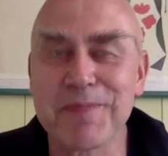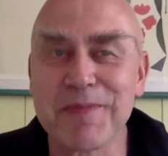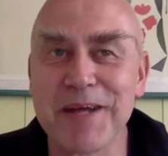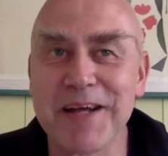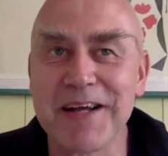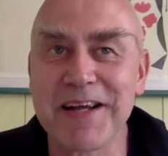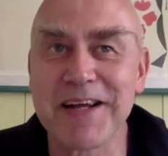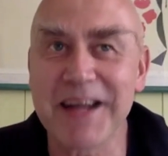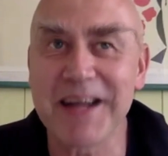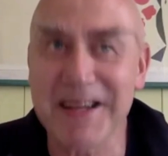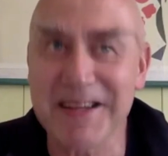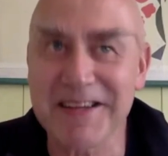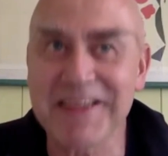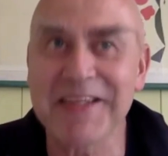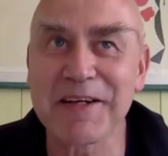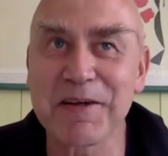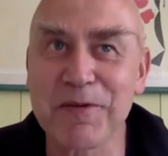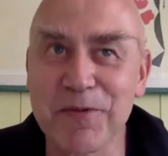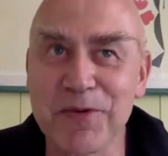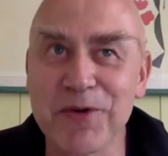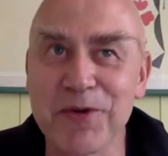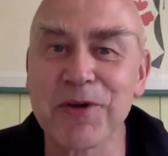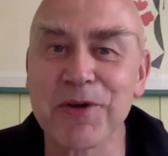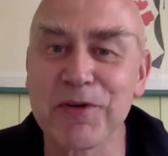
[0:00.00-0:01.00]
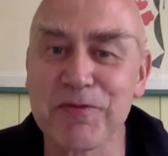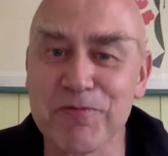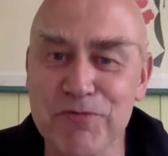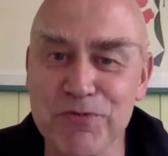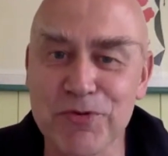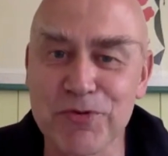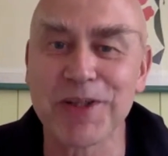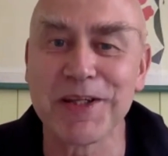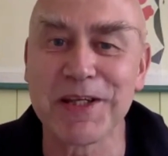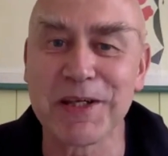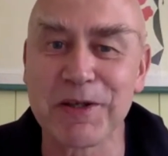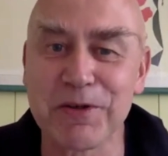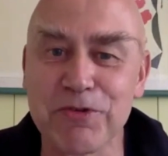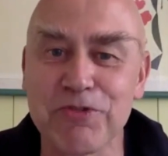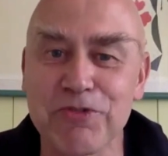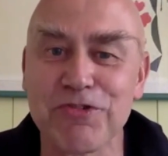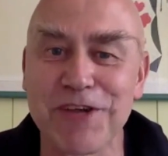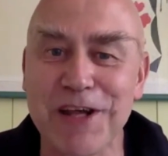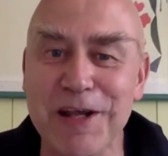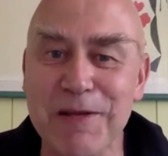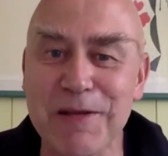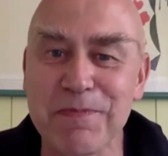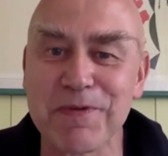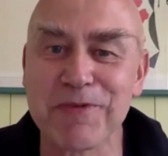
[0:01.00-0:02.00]
I think we're in really good
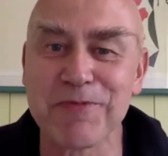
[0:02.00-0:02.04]
shape,